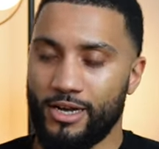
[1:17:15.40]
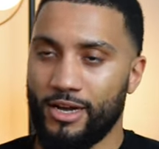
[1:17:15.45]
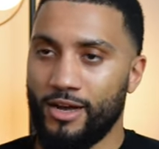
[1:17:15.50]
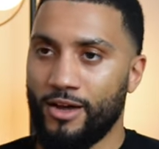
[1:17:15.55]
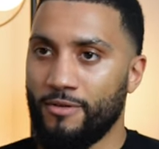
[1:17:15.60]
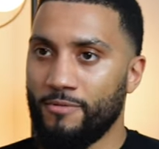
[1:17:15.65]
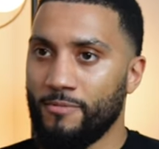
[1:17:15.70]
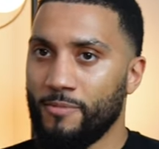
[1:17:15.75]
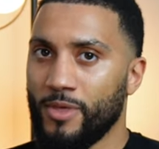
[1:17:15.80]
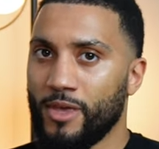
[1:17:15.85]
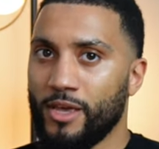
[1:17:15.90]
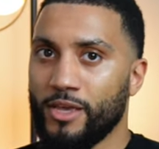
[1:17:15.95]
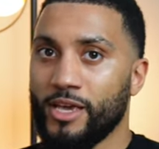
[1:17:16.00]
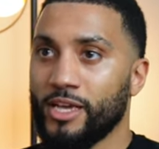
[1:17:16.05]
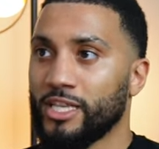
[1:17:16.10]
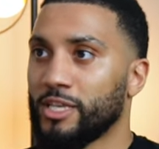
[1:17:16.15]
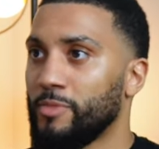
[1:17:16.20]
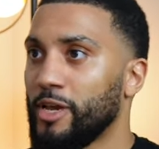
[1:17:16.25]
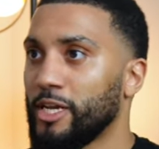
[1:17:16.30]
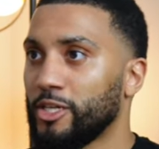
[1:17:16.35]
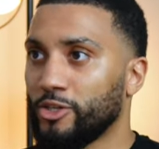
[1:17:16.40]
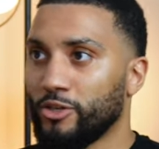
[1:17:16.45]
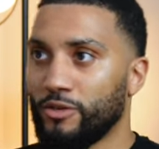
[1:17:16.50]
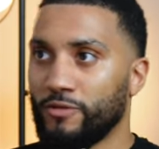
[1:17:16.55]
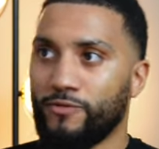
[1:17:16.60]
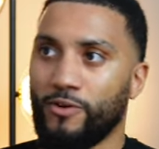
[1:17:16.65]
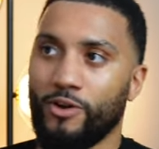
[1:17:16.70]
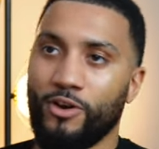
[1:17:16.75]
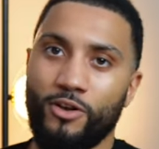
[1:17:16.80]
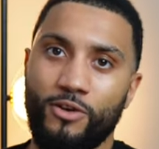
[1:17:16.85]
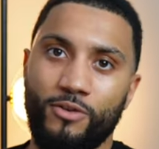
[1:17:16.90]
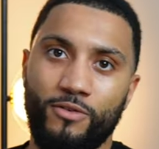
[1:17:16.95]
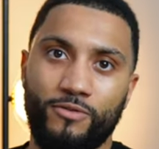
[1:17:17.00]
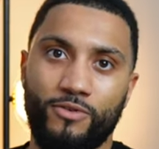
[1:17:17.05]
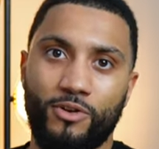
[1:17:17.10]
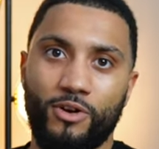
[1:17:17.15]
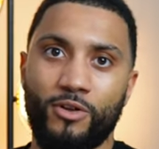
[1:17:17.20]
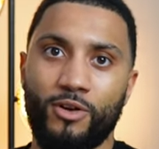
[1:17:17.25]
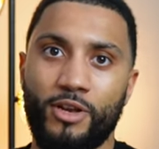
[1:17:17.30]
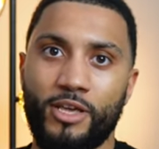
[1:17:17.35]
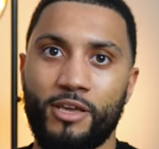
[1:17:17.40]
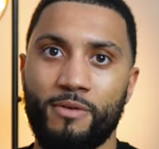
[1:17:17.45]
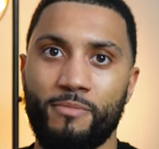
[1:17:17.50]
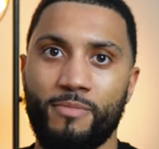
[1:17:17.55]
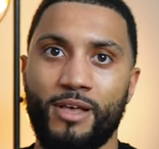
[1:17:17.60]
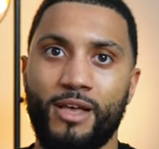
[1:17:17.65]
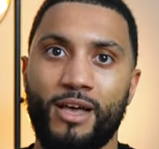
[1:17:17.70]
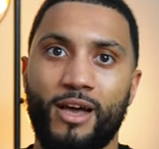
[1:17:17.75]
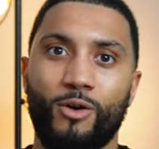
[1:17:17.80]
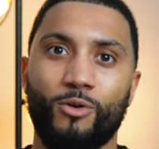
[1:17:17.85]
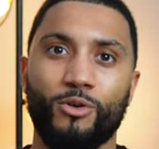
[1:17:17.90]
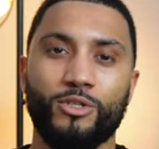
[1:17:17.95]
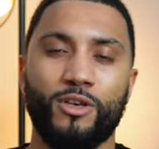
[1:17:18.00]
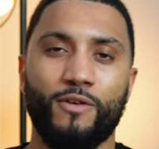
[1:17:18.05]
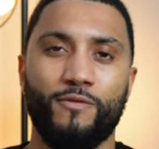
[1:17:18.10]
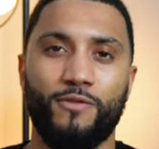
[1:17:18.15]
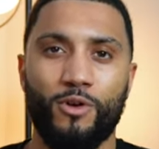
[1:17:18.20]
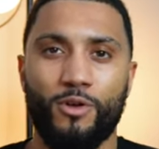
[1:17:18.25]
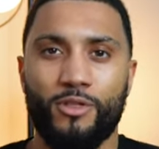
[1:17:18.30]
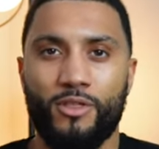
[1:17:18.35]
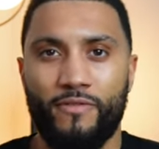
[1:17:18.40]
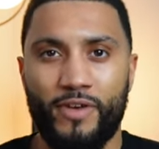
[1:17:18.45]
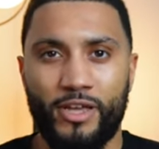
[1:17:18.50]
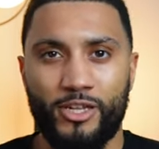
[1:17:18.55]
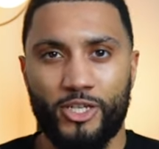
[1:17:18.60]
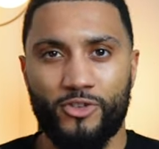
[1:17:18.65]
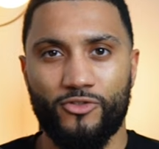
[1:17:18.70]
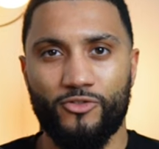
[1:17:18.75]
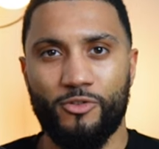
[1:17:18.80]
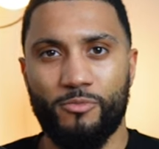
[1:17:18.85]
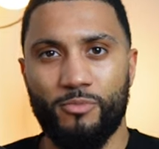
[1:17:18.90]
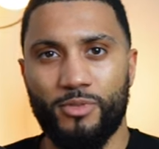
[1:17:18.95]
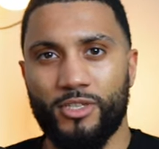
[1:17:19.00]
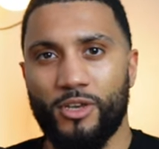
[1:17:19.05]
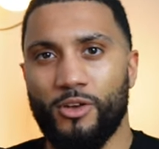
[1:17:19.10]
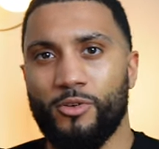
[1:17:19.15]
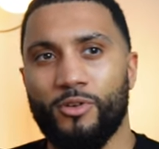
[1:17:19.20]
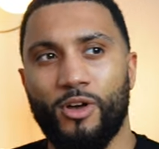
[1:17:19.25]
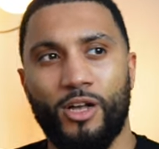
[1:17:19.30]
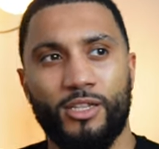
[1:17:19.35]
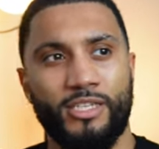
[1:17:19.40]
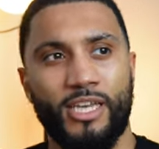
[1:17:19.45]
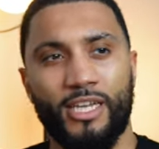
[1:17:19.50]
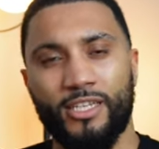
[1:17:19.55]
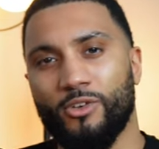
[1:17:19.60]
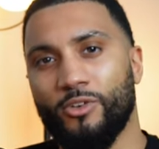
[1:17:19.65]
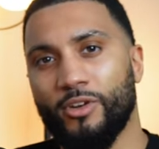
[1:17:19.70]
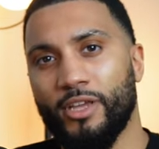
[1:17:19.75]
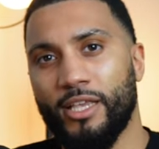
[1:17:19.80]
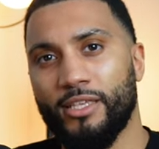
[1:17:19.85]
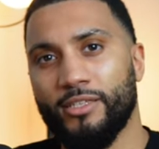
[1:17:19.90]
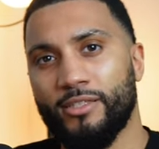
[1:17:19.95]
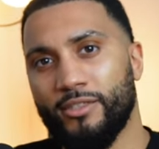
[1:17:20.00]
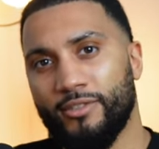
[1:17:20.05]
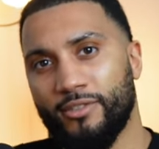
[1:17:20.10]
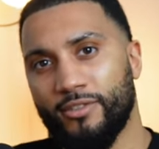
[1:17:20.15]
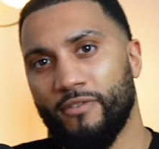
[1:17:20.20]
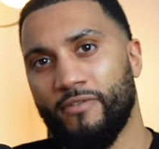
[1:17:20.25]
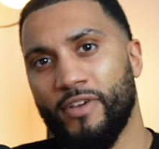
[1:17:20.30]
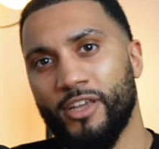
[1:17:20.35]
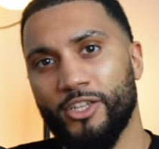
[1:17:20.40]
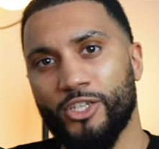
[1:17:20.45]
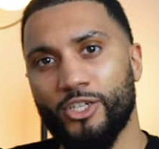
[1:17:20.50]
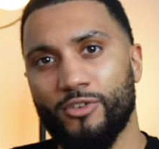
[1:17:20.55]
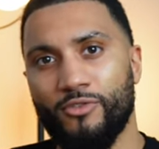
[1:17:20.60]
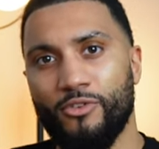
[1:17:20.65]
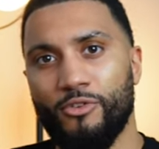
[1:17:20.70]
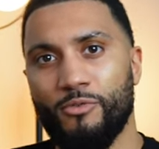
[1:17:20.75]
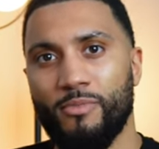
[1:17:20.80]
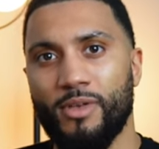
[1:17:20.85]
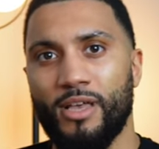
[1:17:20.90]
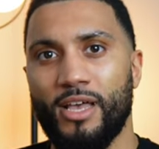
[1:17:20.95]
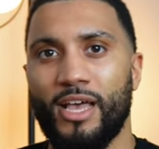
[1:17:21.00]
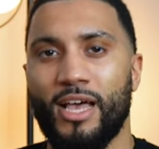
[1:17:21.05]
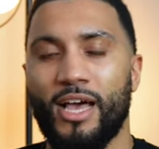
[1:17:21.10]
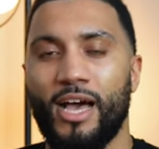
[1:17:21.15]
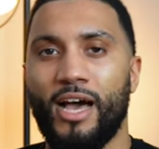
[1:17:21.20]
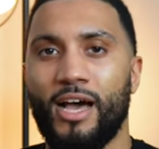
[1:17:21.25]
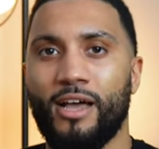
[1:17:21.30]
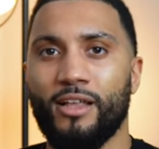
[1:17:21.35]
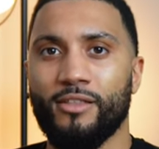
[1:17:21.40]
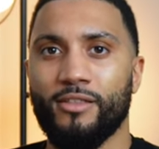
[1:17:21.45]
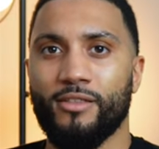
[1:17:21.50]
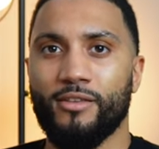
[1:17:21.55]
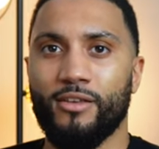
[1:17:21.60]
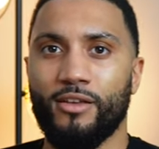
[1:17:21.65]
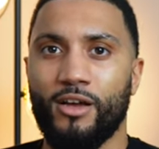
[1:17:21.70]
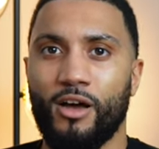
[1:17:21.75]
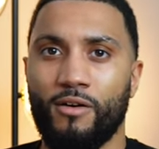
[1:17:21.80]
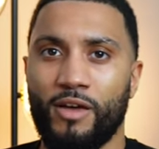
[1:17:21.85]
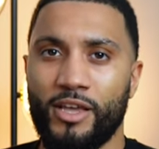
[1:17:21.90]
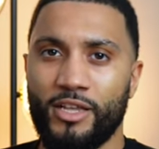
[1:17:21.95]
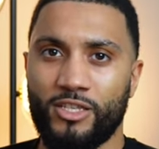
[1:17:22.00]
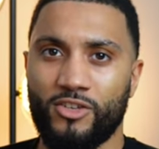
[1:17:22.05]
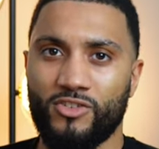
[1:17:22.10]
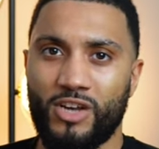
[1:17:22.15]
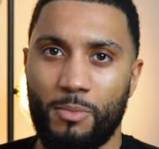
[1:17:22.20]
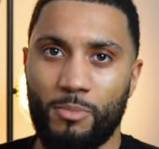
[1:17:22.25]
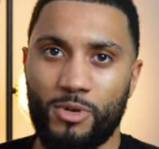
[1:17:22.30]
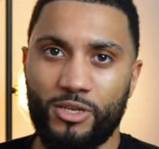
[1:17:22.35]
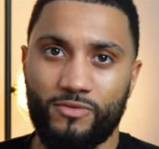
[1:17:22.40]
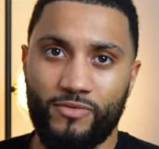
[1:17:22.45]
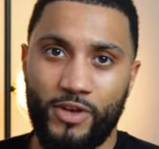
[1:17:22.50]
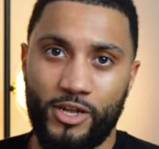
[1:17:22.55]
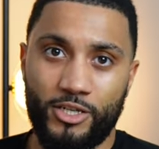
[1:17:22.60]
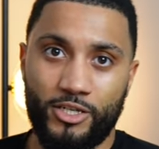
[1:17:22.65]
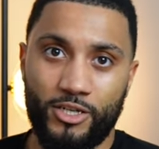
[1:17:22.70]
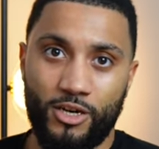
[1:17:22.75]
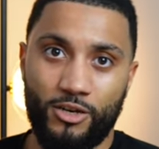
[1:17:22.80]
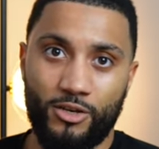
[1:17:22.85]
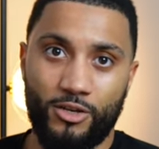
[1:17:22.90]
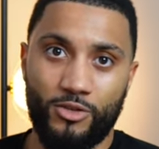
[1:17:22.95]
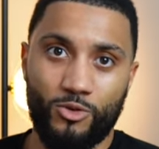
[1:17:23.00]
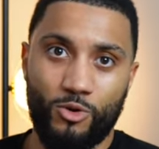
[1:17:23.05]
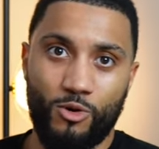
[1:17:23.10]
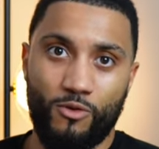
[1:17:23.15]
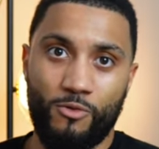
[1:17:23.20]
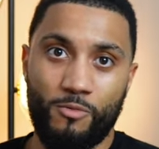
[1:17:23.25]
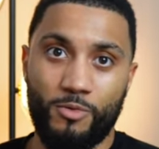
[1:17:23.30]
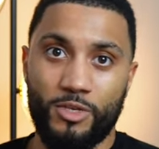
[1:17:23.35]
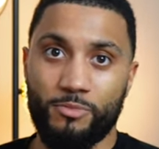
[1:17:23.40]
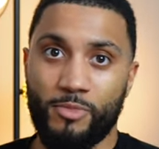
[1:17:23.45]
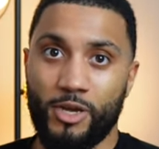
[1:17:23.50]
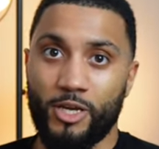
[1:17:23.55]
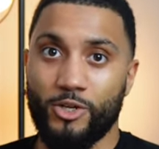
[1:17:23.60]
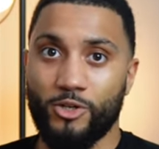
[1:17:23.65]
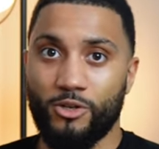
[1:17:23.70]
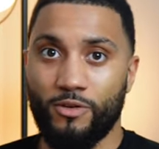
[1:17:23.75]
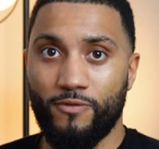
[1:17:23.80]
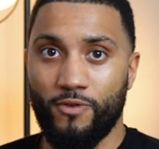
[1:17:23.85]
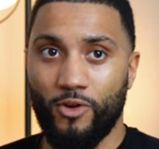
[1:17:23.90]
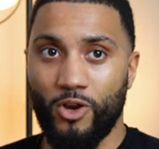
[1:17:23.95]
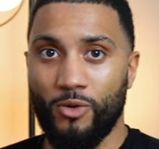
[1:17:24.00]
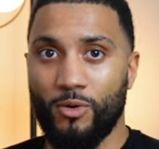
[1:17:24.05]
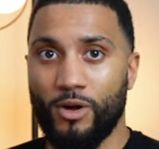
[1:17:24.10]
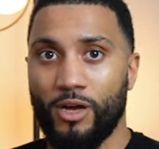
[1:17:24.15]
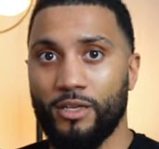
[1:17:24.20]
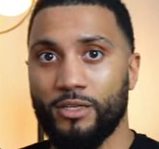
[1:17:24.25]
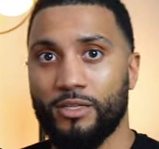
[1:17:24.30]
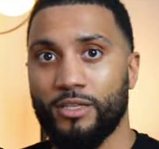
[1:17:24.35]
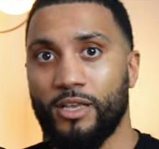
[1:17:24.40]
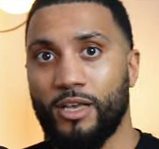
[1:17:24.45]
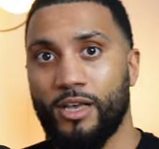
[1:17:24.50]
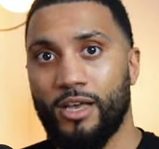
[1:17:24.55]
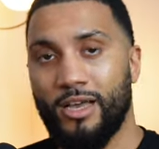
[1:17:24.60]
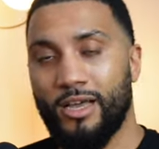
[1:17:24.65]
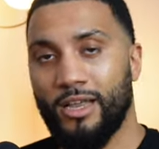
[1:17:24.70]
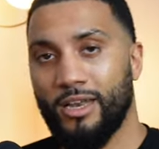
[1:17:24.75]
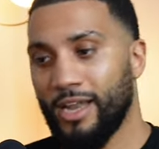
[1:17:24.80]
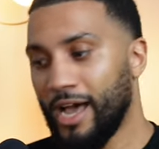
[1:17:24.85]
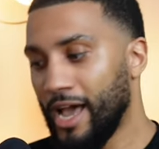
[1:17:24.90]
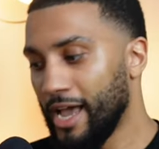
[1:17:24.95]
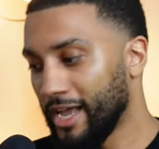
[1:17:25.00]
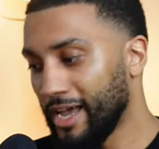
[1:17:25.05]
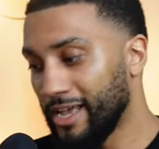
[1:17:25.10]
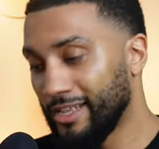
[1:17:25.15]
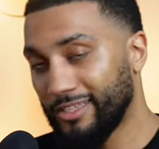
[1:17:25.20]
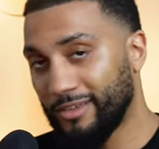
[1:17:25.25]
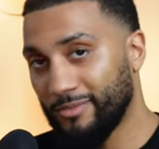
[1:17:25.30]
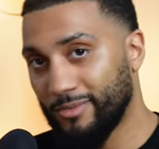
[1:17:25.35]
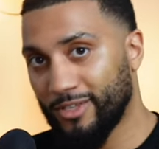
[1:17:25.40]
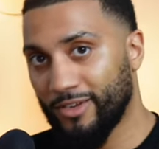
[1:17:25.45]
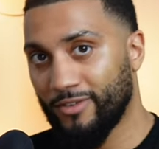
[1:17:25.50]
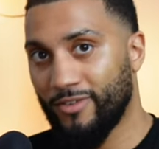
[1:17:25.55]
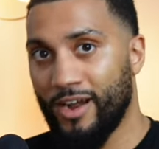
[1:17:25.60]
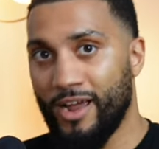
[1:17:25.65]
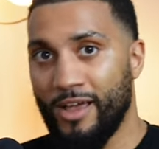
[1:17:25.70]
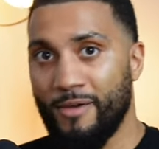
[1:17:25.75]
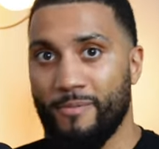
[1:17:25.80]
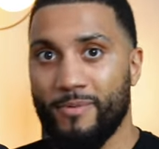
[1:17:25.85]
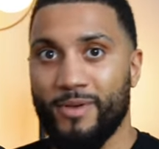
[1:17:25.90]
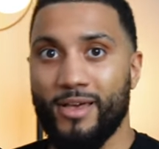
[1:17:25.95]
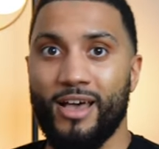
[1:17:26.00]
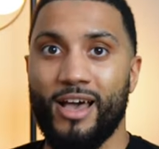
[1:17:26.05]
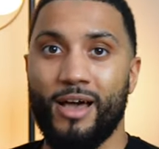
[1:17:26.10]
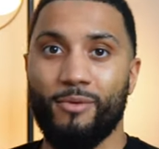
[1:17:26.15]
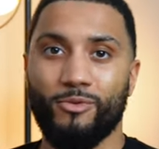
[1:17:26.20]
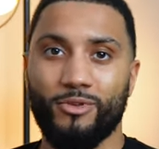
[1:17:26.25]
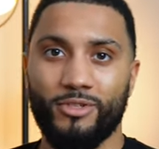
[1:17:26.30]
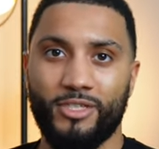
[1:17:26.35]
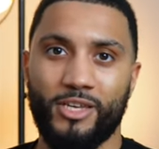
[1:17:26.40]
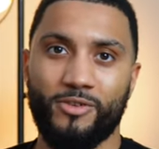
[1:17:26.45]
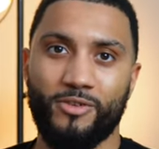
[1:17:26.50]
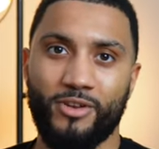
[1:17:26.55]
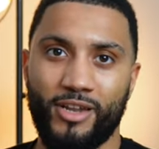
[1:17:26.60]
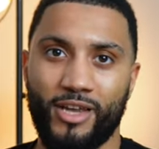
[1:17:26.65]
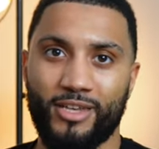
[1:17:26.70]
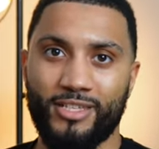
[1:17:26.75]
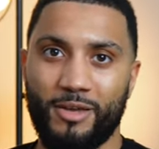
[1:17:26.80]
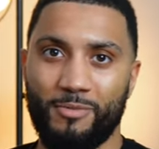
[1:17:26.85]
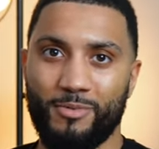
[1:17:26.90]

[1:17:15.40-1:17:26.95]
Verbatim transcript: So make sure you follow Liam. Also follow The Venture Room. So our TikTok is The Venture Room and our Instagram is Venture_Room. So make sure you follow us, like and subscribe, and we'll see you in the next